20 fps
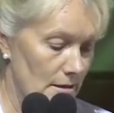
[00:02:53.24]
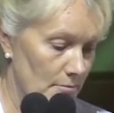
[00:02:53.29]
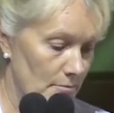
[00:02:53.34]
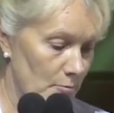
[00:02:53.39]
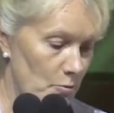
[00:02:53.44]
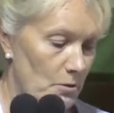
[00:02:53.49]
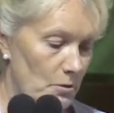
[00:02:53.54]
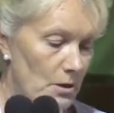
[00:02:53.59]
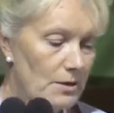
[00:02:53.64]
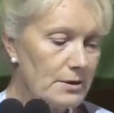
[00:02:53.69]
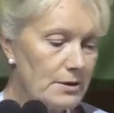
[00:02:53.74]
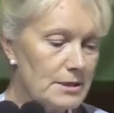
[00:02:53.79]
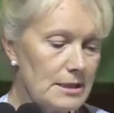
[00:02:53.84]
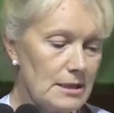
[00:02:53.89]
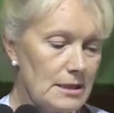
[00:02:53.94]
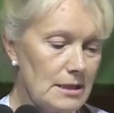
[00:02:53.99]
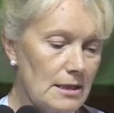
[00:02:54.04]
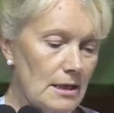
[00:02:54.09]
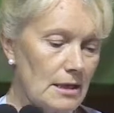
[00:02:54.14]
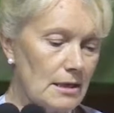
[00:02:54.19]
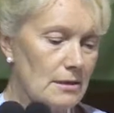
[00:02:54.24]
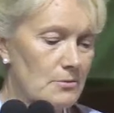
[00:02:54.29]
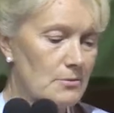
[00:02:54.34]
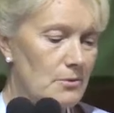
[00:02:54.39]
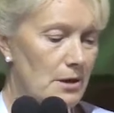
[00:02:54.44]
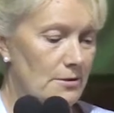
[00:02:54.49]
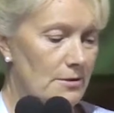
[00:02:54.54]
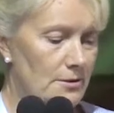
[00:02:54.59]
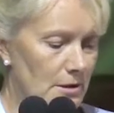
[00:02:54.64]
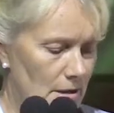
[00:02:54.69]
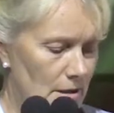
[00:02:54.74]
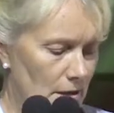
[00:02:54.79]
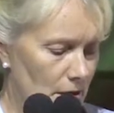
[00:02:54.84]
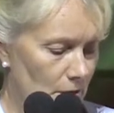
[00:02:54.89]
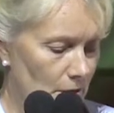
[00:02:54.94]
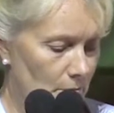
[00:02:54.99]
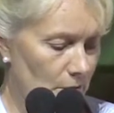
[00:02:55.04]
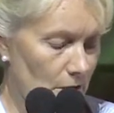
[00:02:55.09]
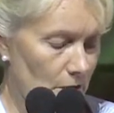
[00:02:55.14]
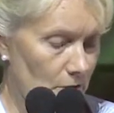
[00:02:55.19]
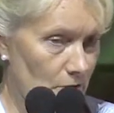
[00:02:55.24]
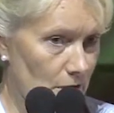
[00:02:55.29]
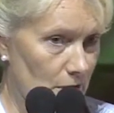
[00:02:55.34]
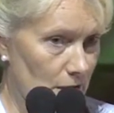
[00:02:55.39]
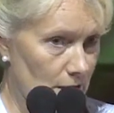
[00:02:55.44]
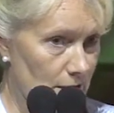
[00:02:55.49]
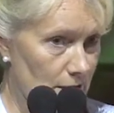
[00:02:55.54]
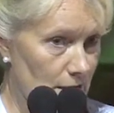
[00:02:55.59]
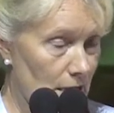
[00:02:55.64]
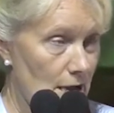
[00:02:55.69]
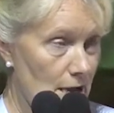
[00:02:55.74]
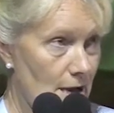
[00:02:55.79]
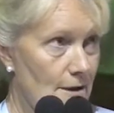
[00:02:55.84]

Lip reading: popularity, and we are thinking about that.